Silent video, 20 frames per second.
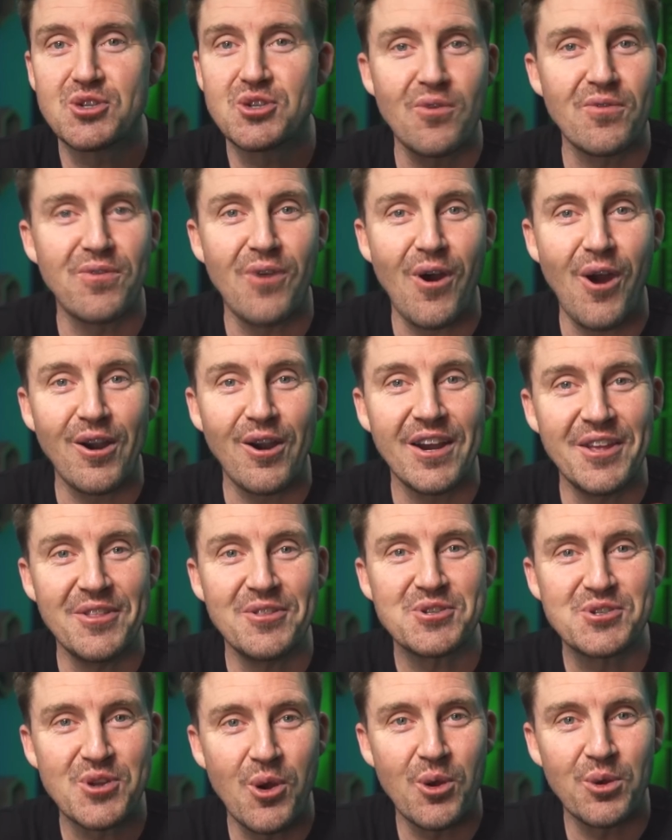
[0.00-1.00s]
so far
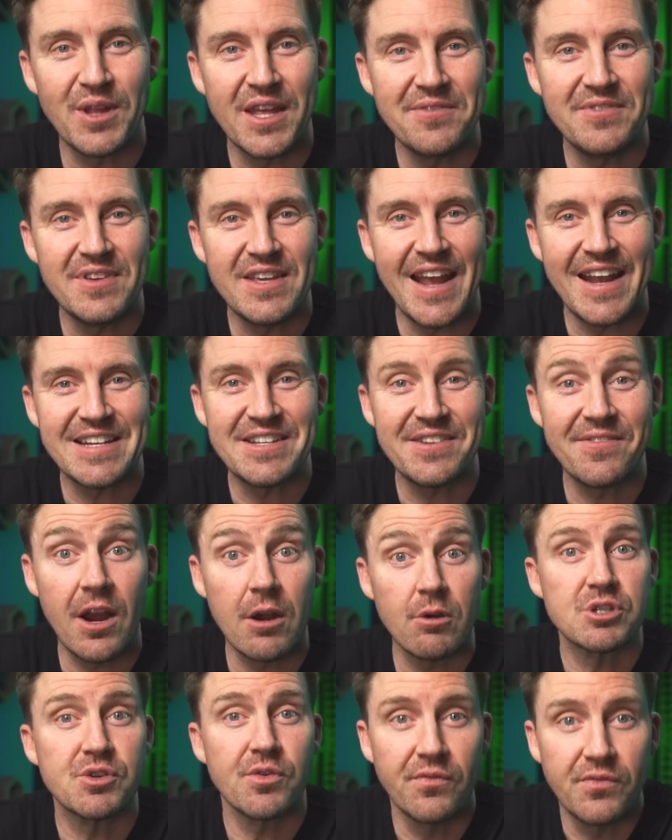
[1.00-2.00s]
in this Total AV
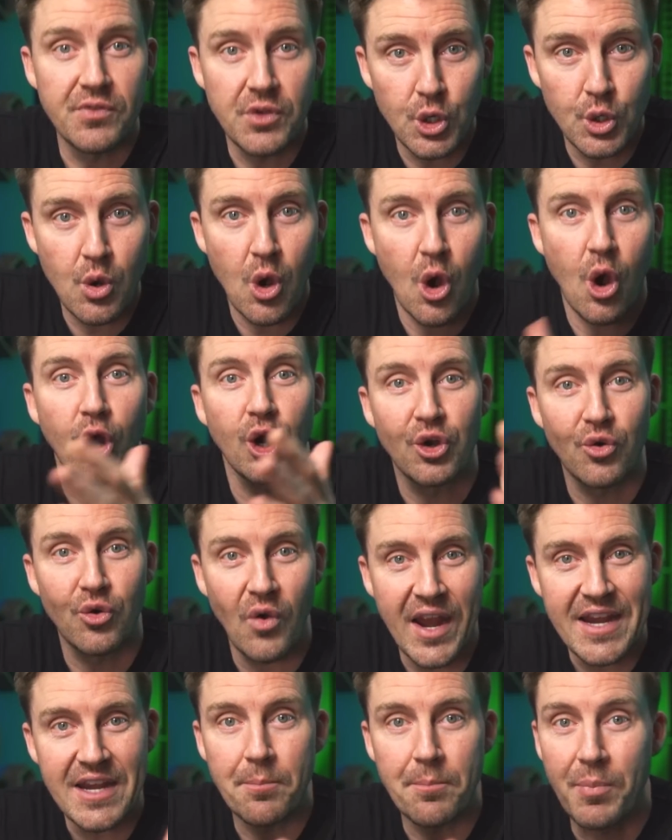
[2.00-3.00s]
antivirus review are
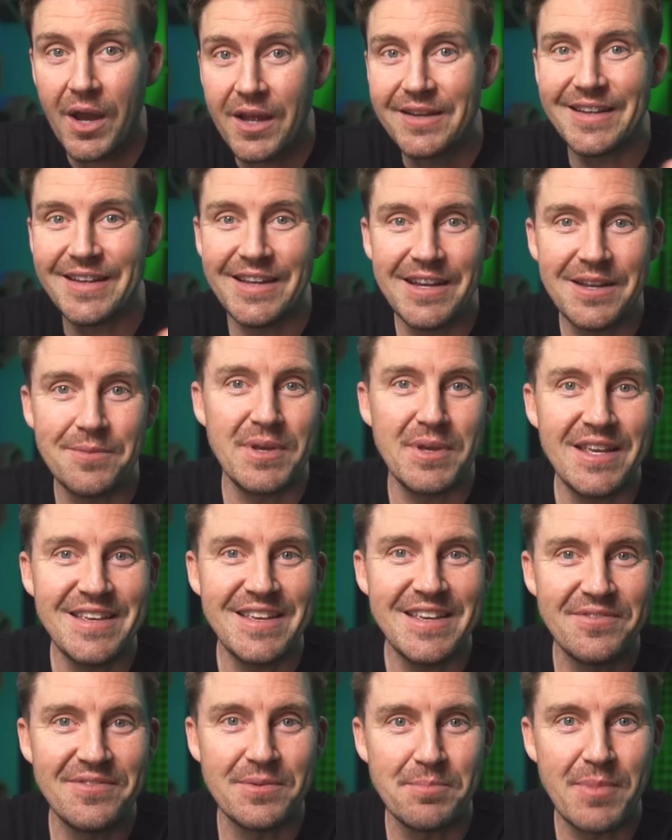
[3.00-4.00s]
great, but it'd be
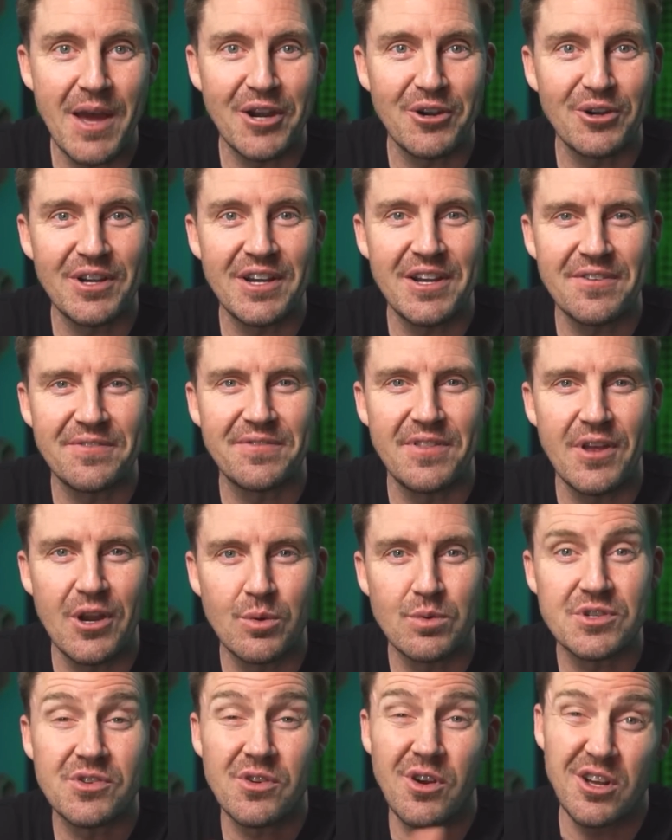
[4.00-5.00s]
even better if
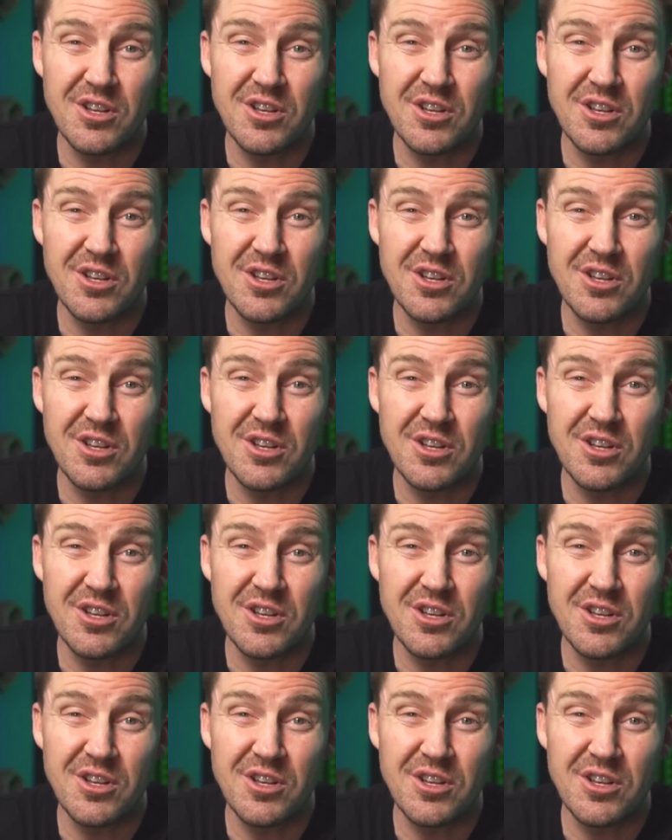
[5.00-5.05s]
there was